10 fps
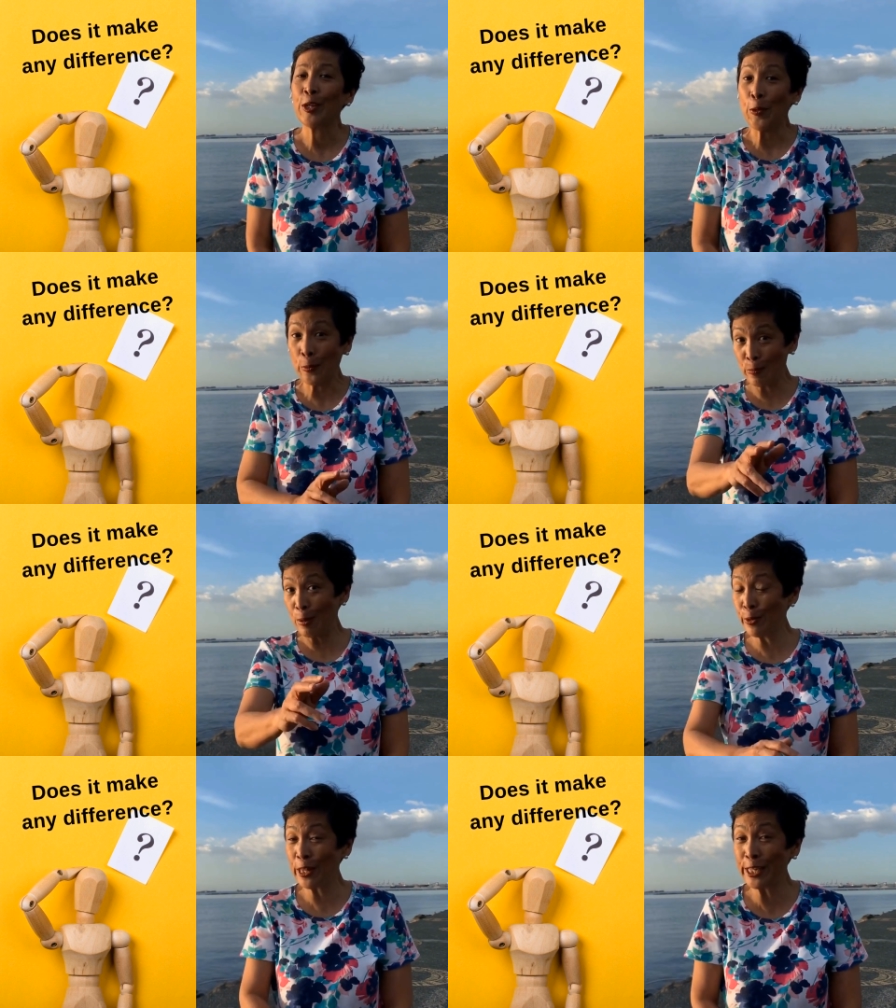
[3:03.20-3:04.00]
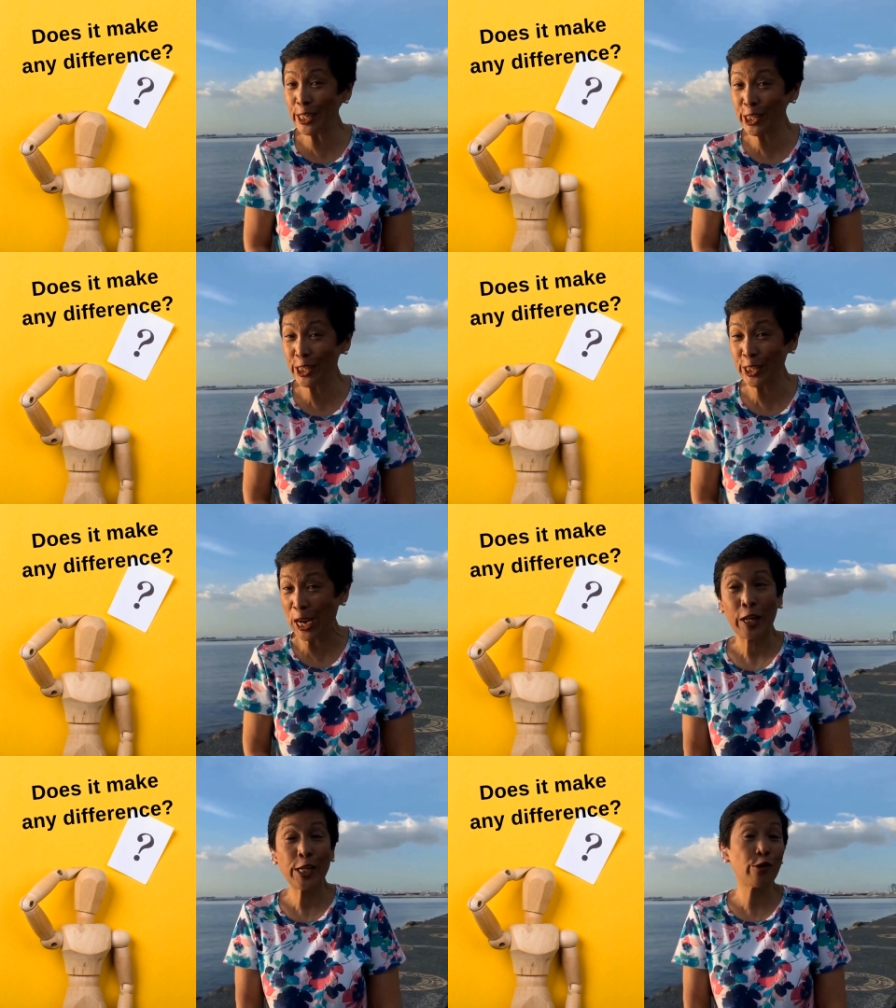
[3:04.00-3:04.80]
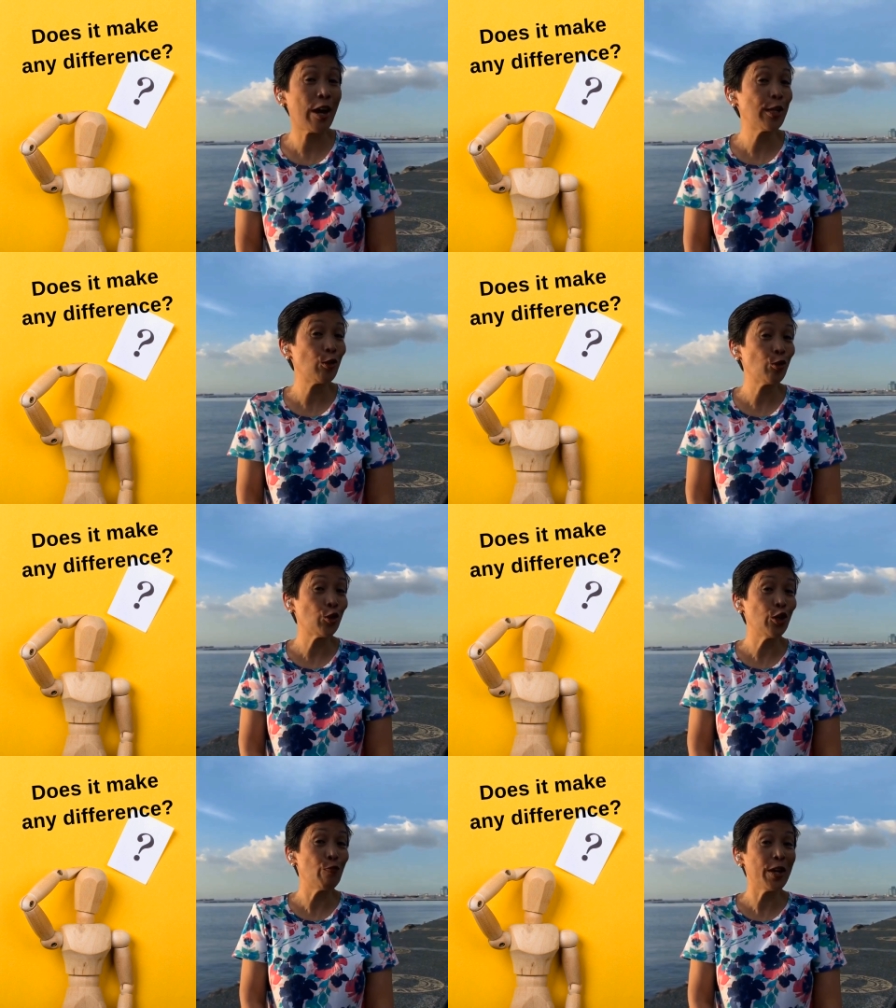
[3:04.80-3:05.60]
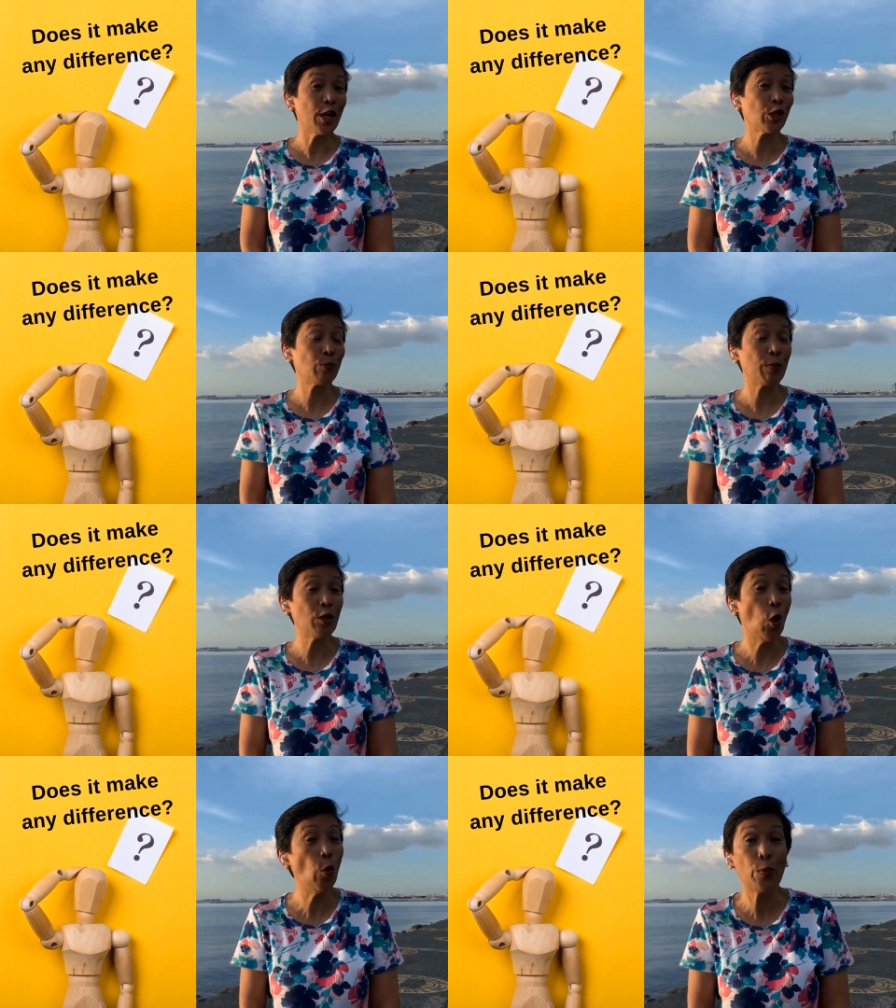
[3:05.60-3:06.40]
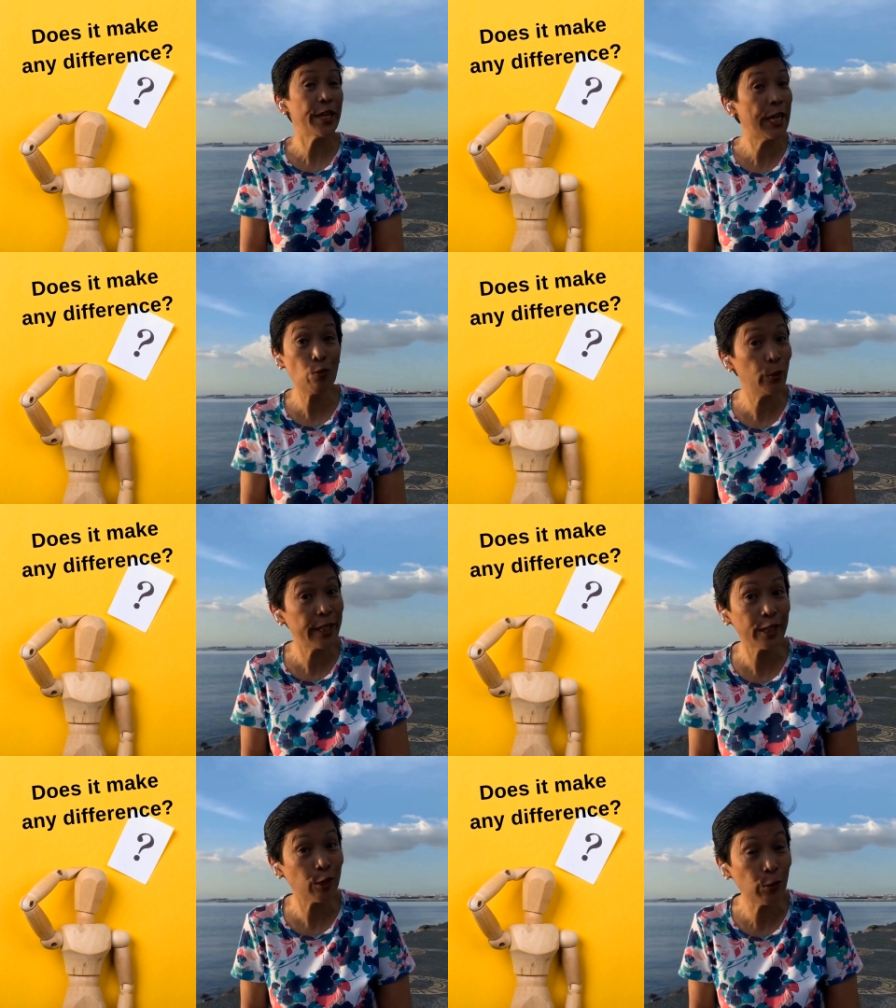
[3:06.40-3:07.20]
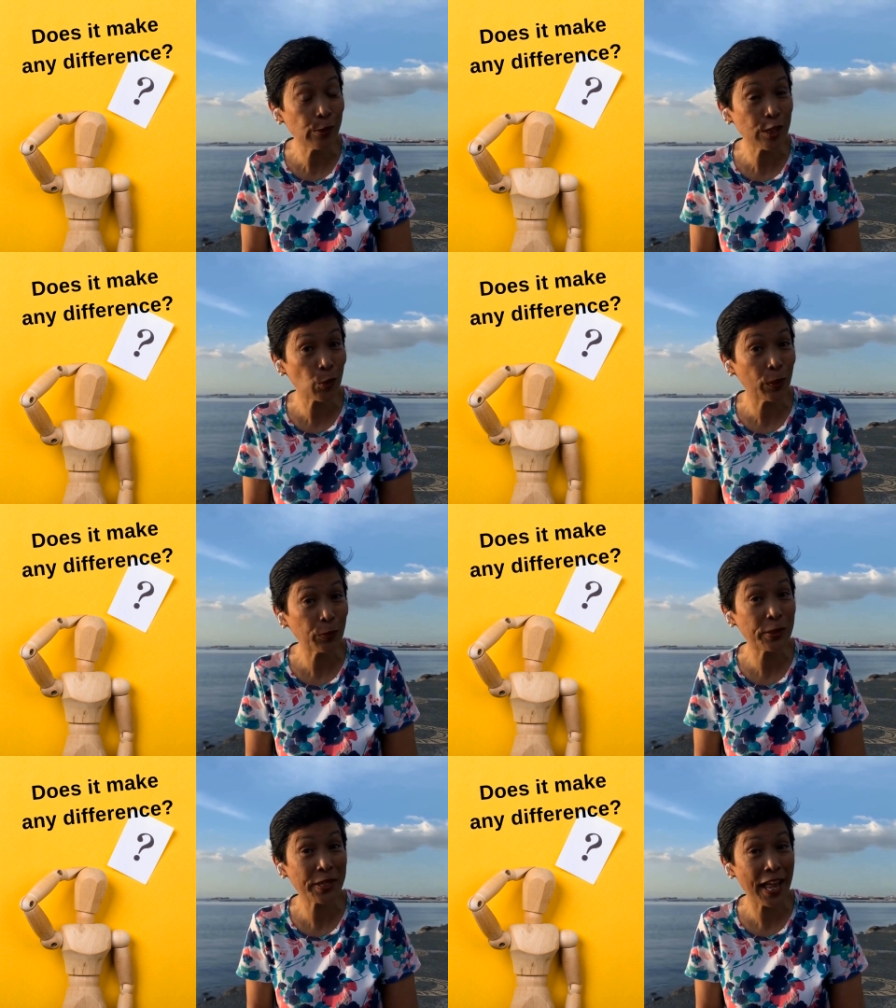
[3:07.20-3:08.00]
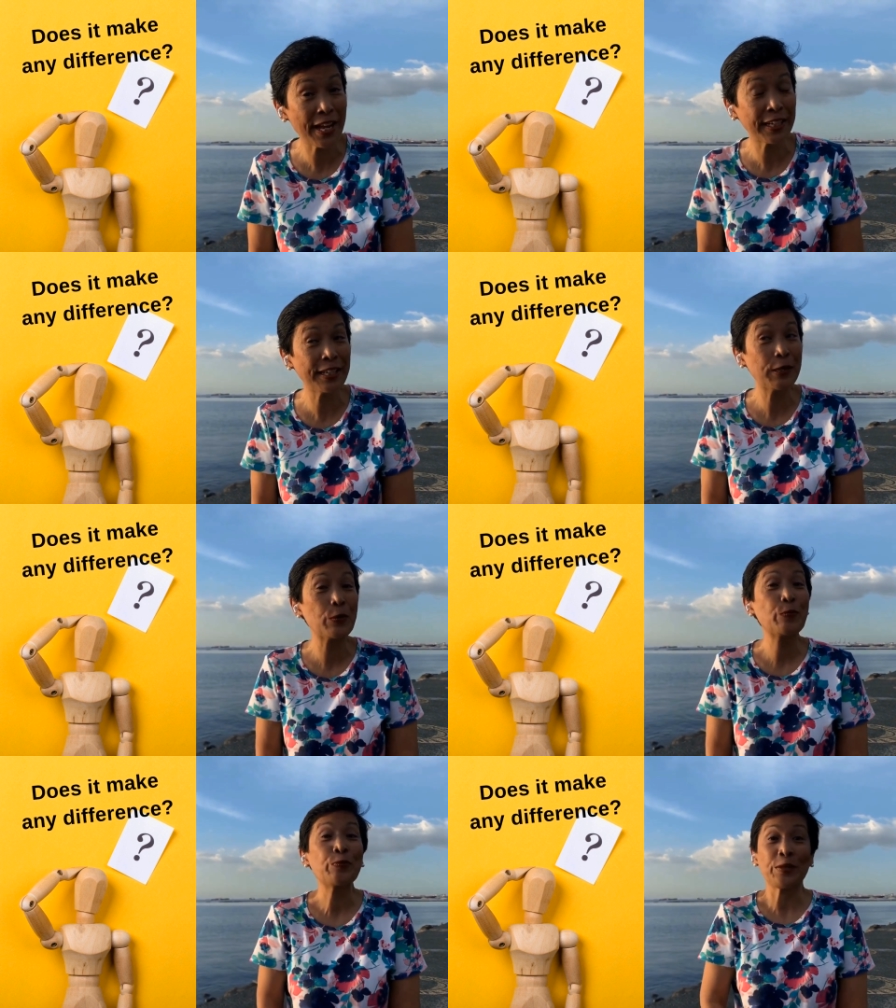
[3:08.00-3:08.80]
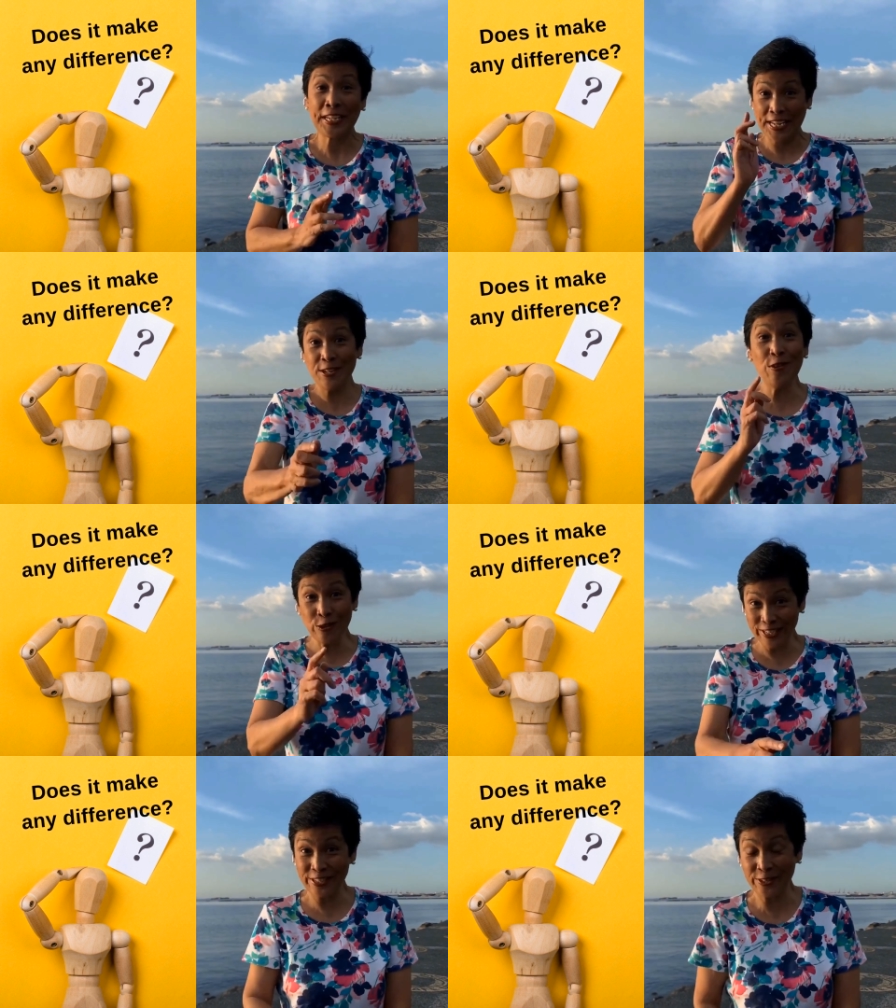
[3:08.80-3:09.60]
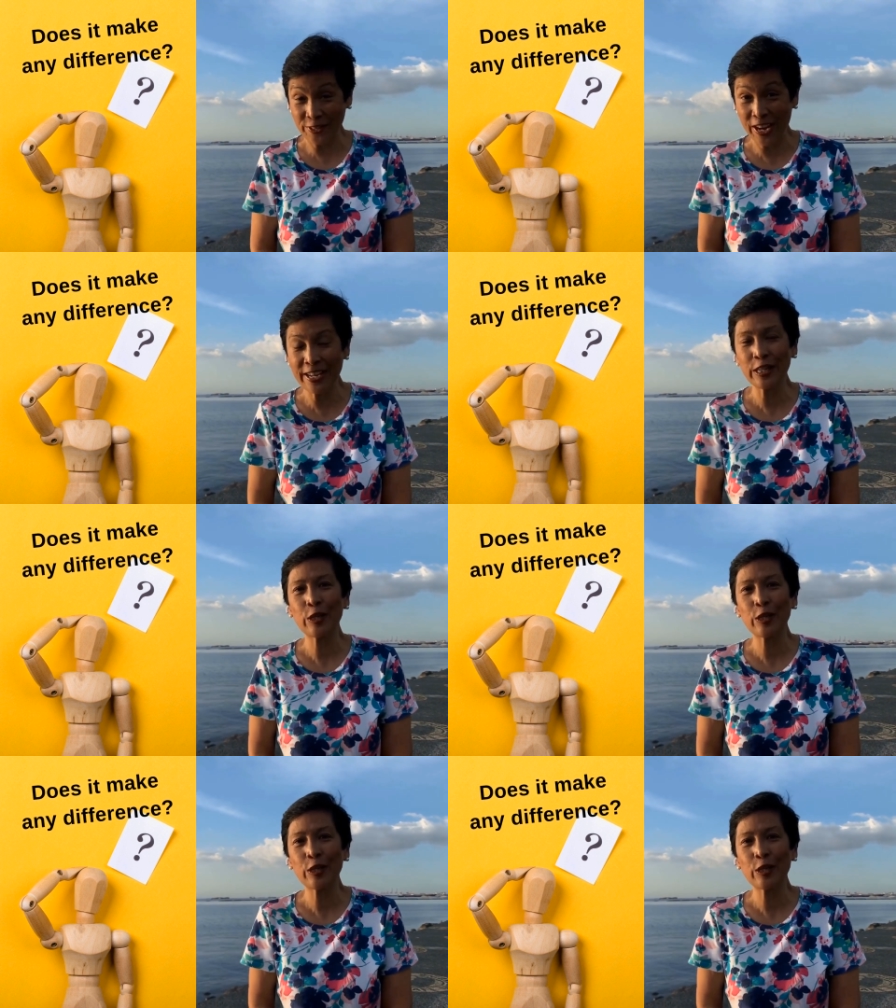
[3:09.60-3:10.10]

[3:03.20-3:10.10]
Remember the dish? I tried to serve my husband, hoping he wouldn't notice what was lacking. He noticed, right?